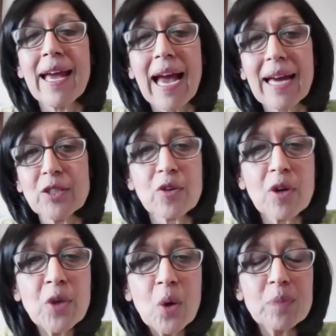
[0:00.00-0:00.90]
and you're
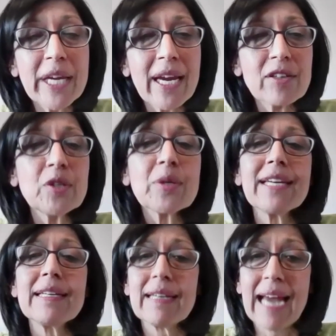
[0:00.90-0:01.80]
on home care, you
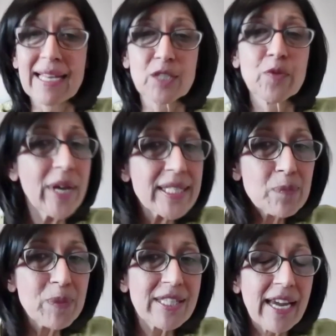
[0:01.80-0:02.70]
can ask for
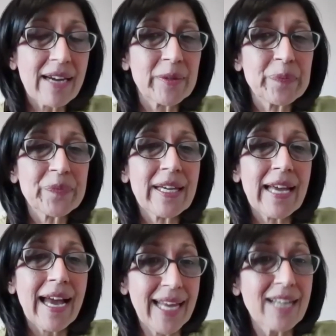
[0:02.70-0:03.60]
respite care.
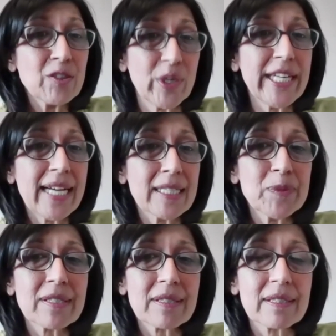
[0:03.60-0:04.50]
And that really
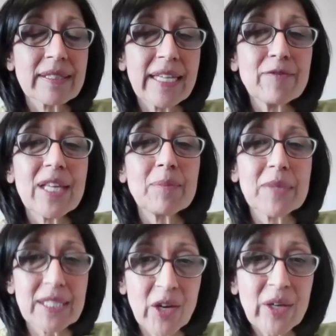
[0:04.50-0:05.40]
helps give them
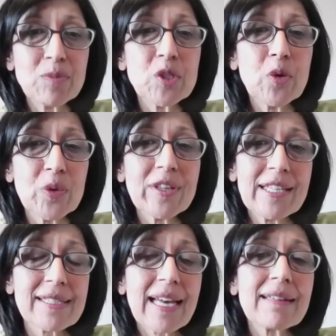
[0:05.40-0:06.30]
the time to do
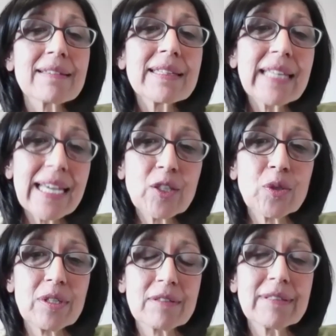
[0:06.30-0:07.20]
things that they
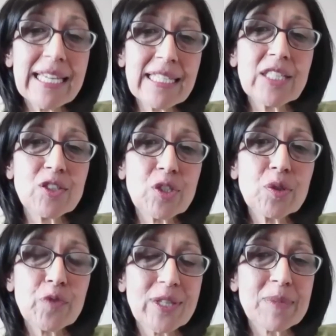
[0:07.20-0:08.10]
need to
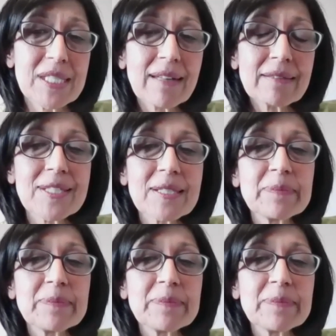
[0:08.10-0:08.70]
do for themselves.